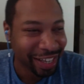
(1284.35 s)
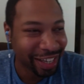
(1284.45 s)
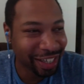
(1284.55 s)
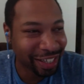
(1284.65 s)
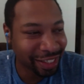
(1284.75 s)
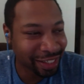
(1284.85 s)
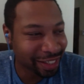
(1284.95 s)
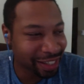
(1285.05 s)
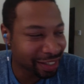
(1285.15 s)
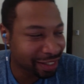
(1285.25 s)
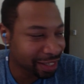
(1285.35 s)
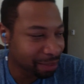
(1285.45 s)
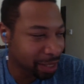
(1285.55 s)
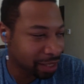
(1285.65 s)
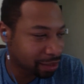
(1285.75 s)
uh, I think
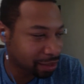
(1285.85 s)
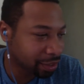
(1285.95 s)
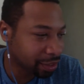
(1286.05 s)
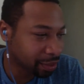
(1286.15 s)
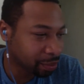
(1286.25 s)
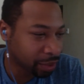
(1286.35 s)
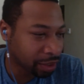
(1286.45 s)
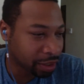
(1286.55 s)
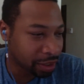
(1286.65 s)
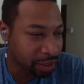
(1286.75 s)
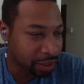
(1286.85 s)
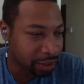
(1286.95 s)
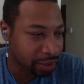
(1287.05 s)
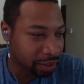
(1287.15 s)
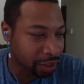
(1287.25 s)
my third one,
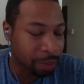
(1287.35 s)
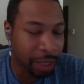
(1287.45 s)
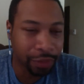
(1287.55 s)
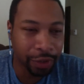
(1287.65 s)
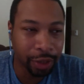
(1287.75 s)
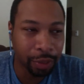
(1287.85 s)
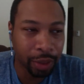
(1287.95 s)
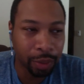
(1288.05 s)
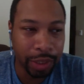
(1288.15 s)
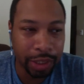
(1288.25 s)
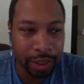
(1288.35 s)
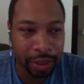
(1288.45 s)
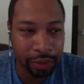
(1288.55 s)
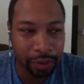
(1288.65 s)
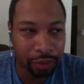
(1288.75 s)
uh, oh, my third one was
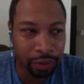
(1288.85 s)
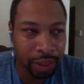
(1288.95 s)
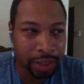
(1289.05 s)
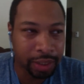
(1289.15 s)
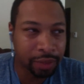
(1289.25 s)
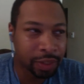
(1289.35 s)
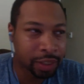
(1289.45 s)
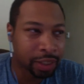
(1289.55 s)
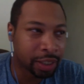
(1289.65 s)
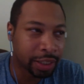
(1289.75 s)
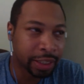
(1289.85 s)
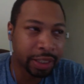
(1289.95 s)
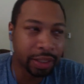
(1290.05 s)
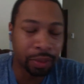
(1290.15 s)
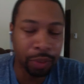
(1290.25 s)
a relatively uh,
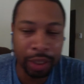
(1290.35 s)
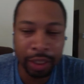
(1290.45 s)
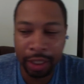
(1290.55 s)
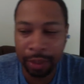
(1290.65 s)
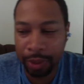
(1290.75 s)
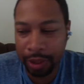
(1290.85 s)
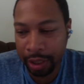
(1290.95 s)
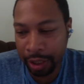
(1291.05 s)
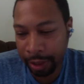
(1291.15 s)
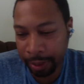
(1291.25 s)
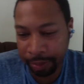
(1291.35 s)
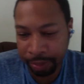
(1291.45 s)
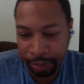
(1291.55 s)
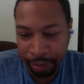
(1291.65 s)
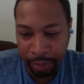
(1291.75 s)
easy one. It was
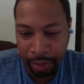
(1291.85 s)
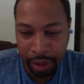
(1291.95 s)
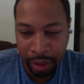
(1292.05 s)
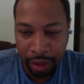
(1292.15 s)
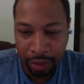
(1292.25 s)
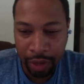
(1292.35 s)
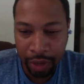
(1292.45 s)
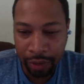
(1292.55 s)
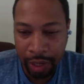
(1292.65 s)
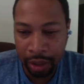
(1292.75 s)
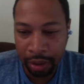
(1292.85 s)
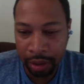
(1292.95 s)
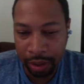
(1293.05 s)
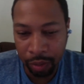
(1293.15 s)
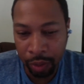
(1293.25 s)
um, right around
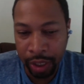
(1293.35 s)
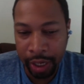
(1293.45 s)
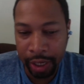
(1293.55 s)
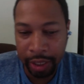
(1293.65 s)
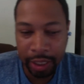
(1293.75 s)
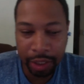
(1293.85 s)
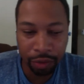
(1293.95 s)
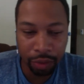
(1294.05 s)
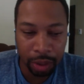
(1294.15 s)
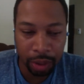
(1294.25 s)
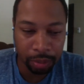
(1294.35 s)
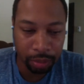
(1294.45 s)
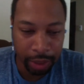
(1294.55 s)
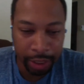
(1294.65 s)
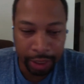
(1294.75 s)
the, one of the areas I grew up
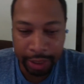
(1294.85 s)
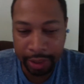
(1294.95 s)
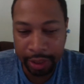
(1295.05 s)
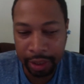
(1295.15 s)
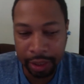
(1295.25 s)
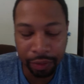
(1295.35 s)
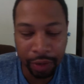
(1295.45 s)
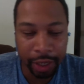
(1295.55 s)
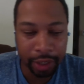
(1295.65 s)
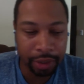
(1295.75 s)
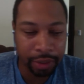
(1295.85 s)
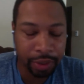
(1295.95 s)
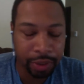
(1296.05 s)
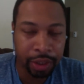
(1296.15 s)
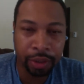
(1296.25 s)
in East mm-hmm. Henrico.
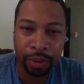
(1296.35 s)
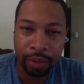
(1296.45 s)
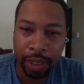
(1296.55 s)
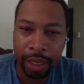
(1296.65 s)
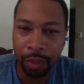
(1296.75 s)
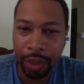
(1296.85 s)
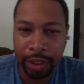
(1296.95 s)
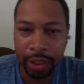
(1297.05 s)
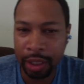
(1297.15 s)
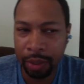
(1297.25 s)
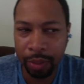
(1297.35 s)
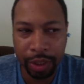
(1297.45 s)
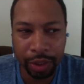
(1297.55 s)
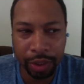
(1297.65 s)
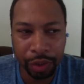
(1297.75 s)
So mm-hmm. it wasn't it
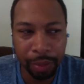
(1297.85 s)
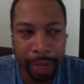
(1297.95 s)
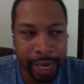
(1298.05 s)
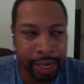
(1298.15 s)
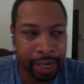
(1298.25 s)
wasn't too bad.